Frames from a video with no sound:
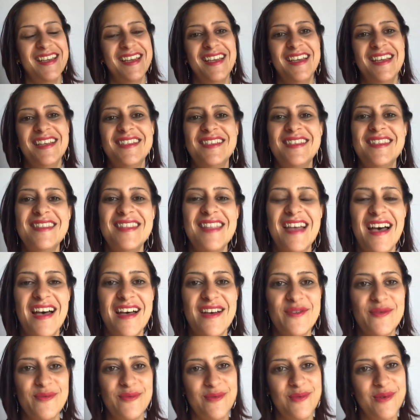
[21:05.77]
is
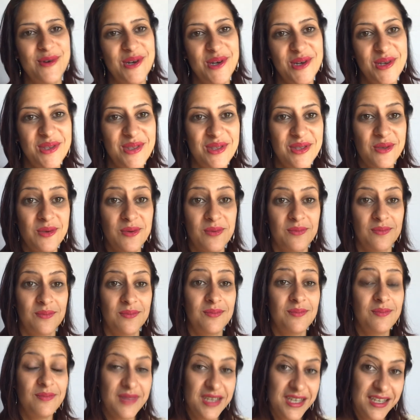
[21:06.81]
not worth
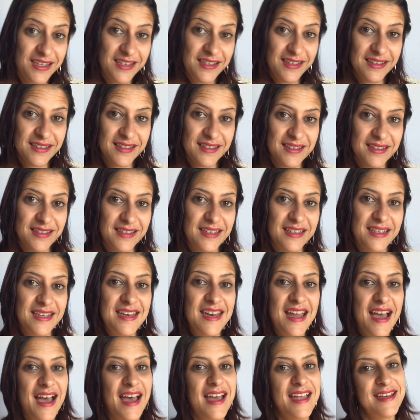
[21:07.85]
me
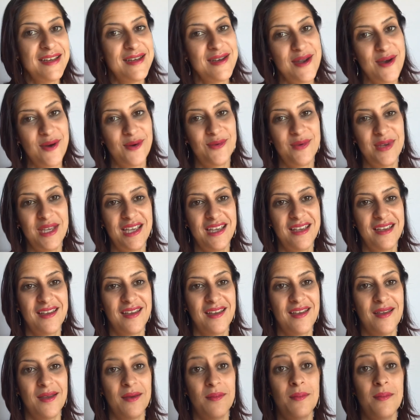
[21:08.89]
not knowing
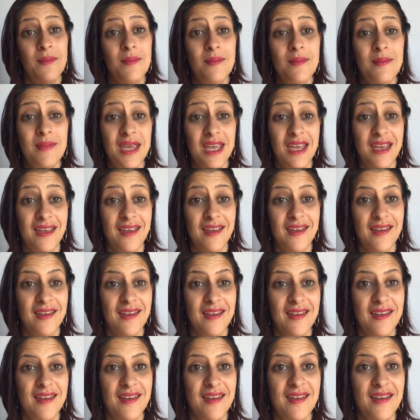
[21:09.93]
me.
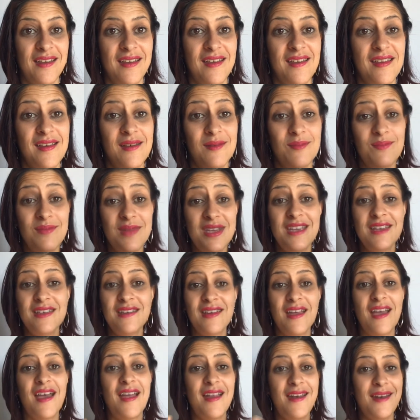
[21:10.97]
Me
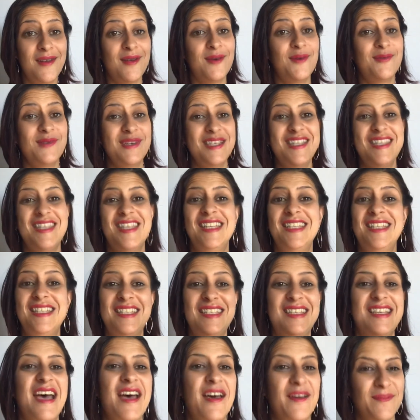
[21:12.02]
not knowing the
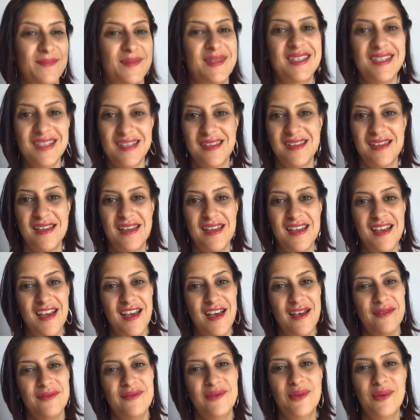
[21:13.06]
depth
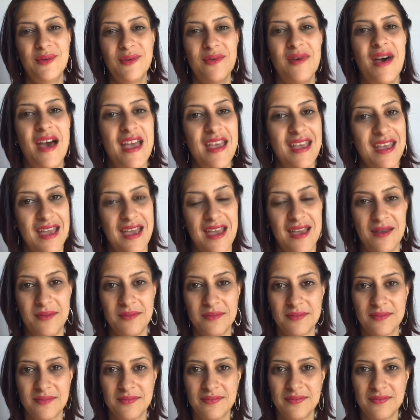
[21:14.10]
of who I am.